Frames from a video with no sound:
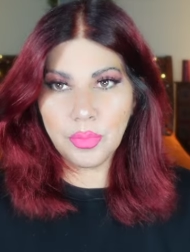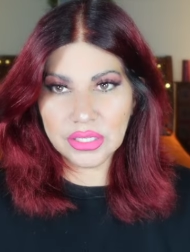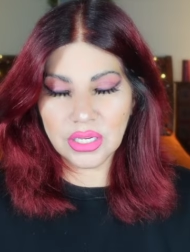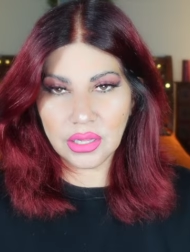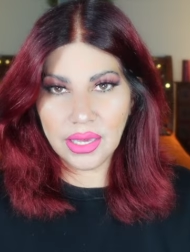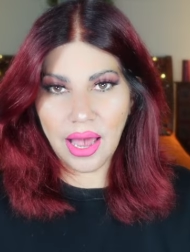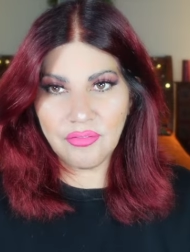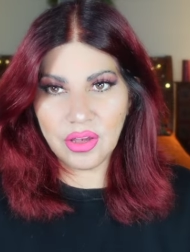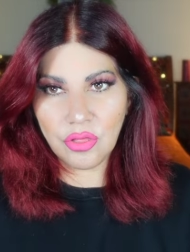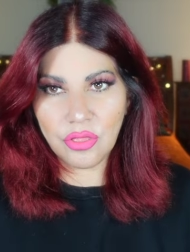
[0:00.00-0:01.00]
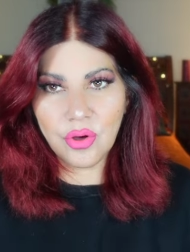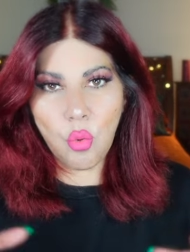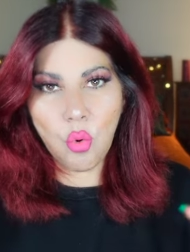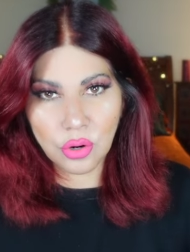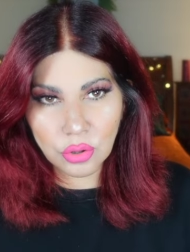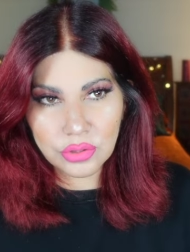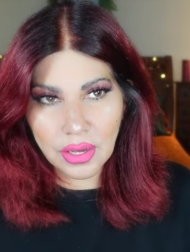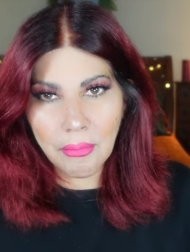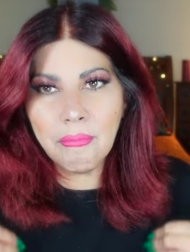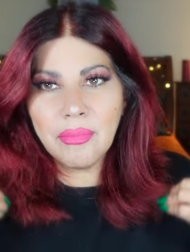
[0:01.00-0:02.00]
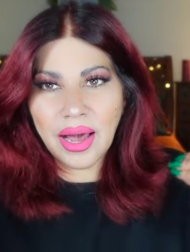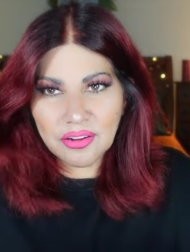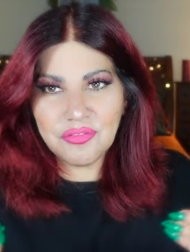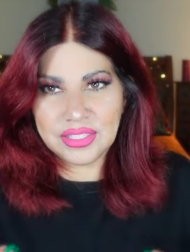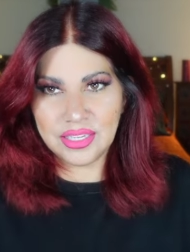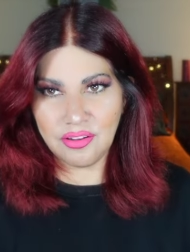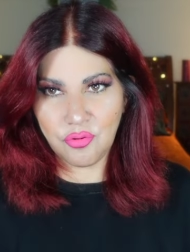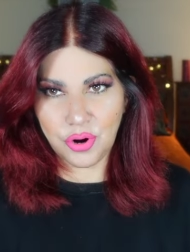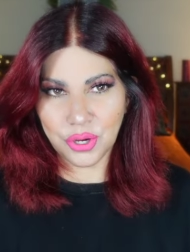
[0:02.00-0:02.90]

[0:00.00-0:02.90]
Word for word: basically having the world manifesting for